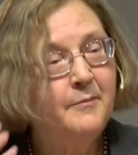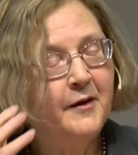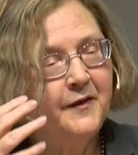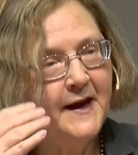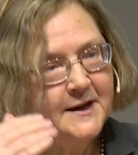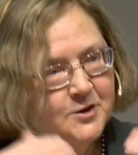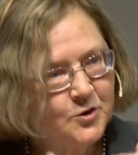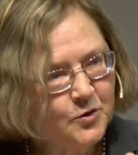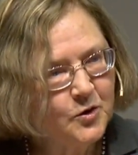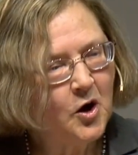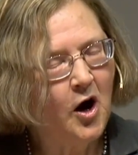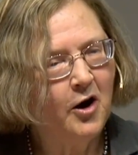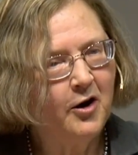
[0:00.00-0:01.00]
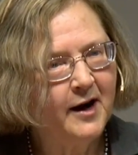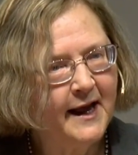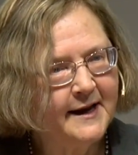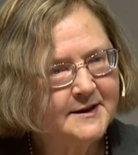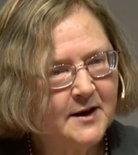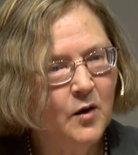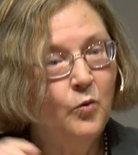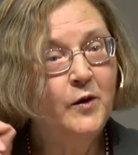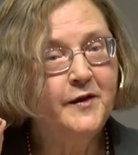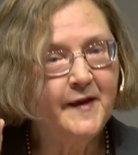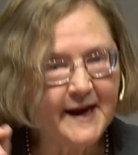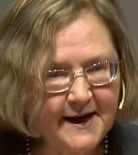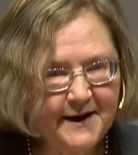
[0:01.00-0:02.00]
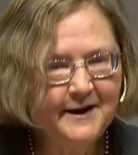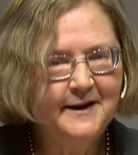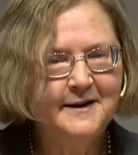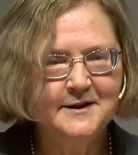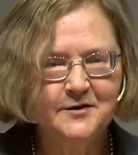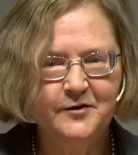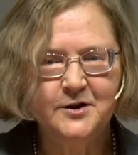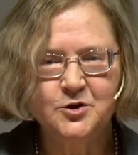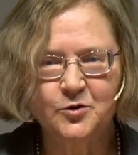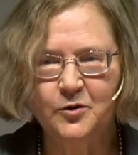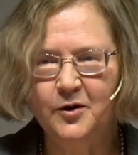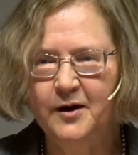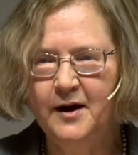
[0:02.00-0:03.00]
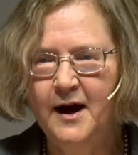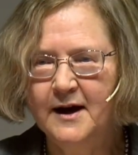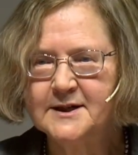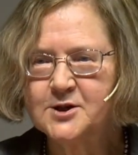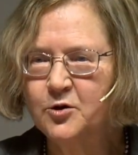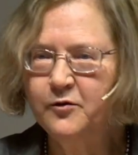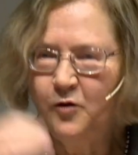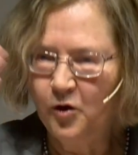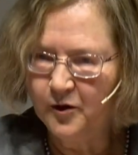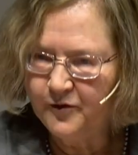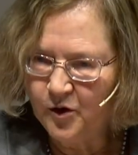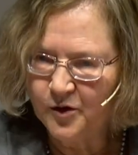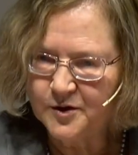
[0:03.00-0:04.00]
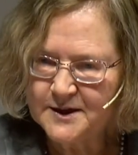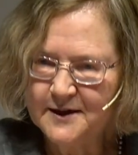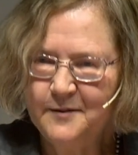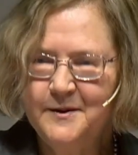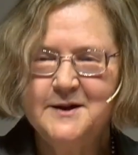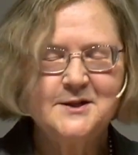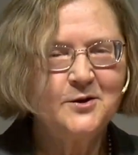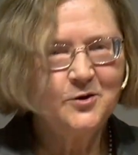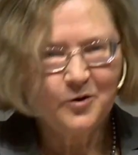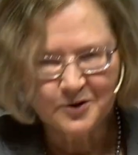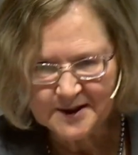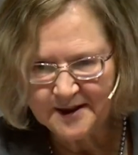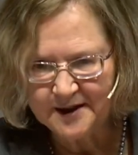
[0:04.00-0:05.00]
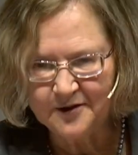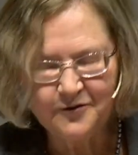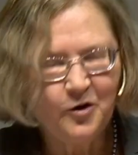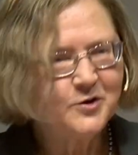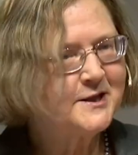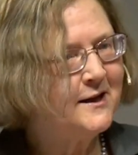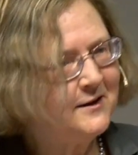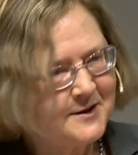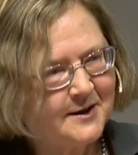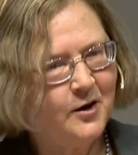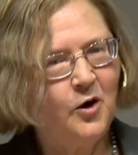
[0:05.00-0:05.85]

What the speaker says: but they do correlate within an individual. So if all of your telomeres in your CD4 cells are